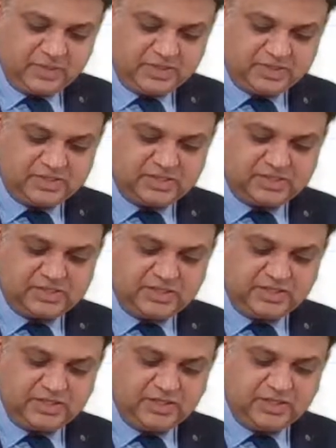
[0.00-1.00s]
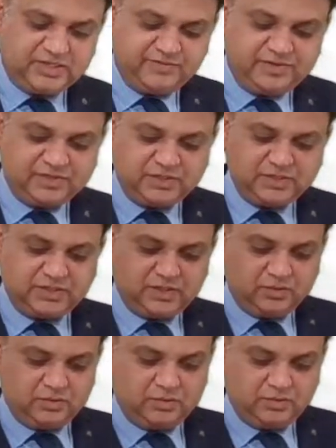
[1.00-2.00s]
Six nine three seven six zero.
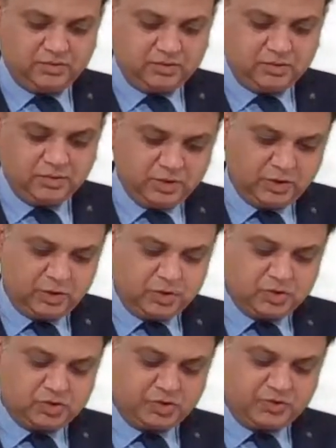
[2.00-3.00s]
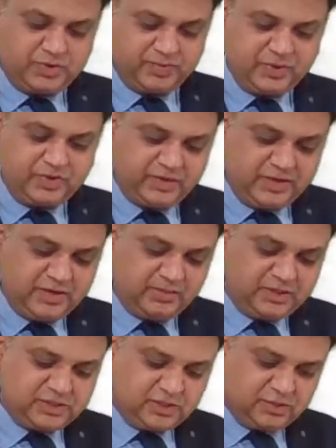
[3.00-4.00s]
So
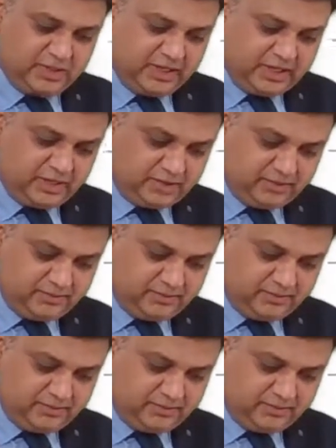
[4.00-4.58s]
555,008.